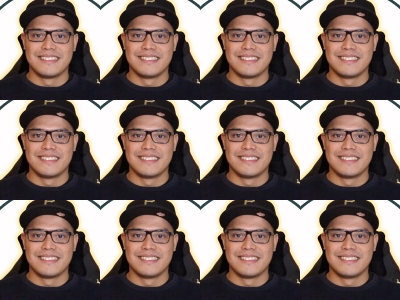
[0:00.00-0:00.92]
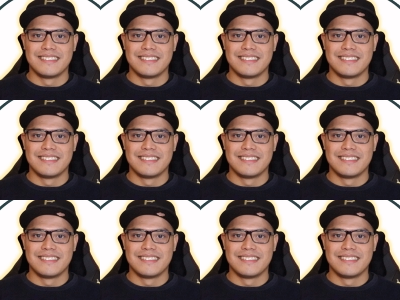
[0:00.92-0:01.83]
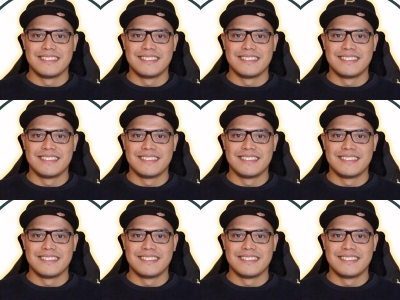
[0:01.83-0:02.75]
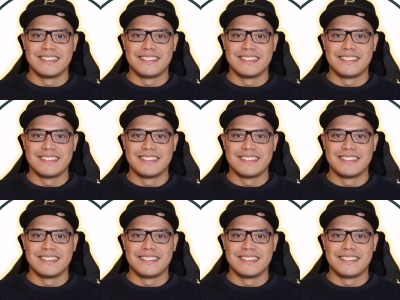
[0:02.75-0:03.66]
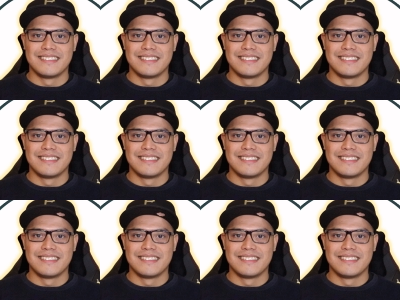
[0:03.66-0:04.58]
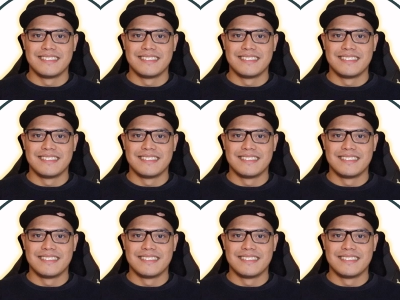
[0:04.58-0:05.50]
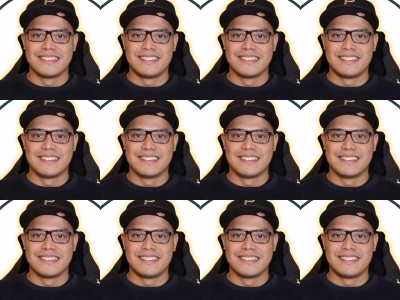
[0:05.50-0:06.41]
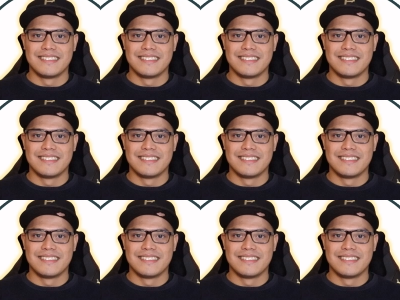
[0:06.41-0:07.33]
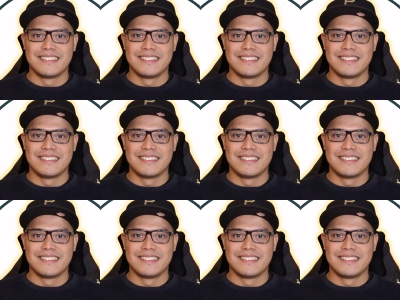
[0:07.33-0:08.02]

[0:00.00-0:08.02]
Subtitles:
This is a still picture; no speech is visible.